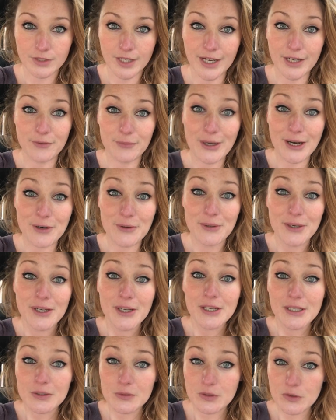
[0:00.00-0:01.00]
Well,
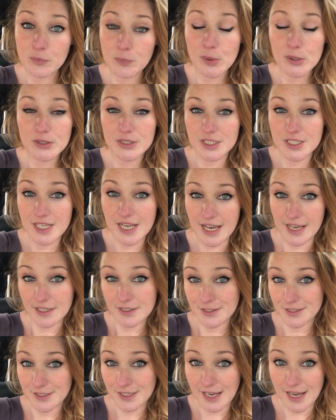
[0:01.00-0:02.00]
we've booked a
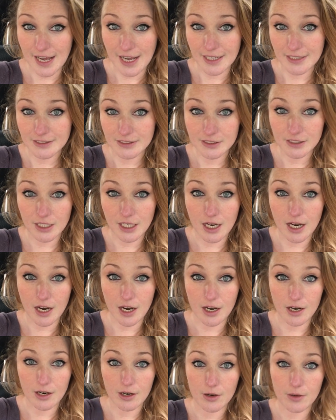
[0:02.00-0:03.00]
test at
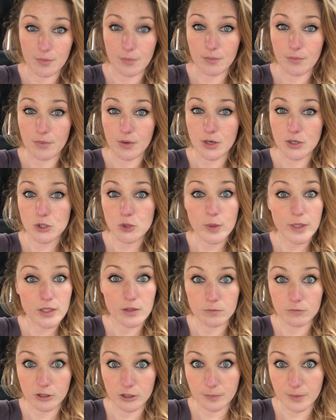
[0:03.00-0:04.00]

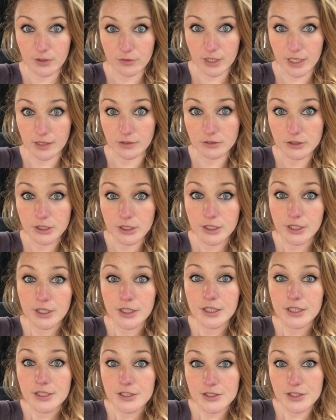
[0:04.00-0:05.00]
Twickenham Rugby Ground,
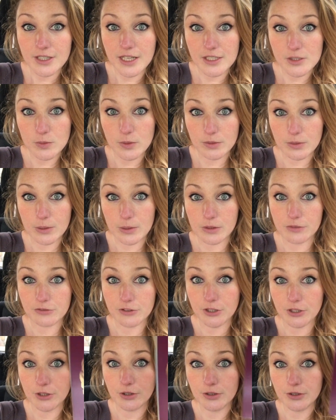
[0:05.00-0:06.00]
so that's where we're off
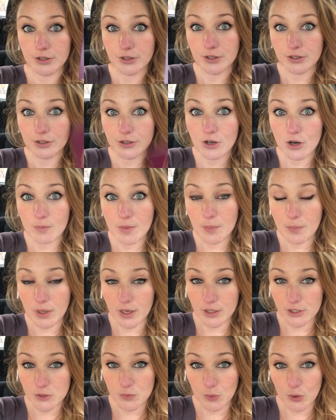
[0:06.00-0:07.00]
to. Got my
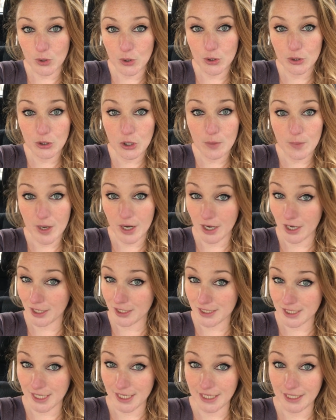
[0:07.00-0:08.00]
passport, got my
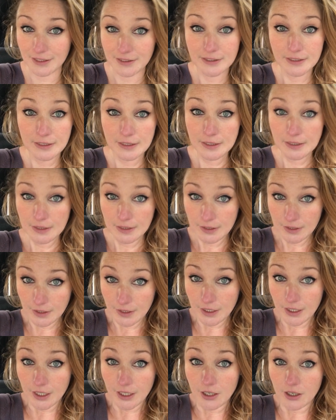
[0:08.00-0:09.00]
ID,
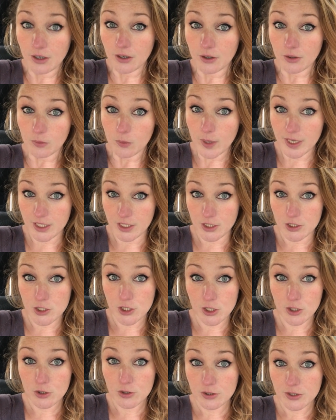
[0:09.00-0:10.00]
ready
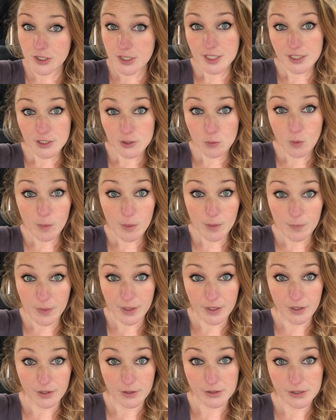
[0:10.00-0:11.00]
to stick a swab up my
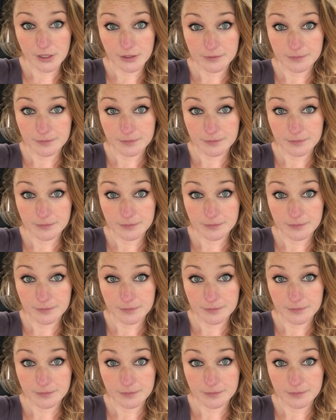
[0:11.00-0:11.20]
nose.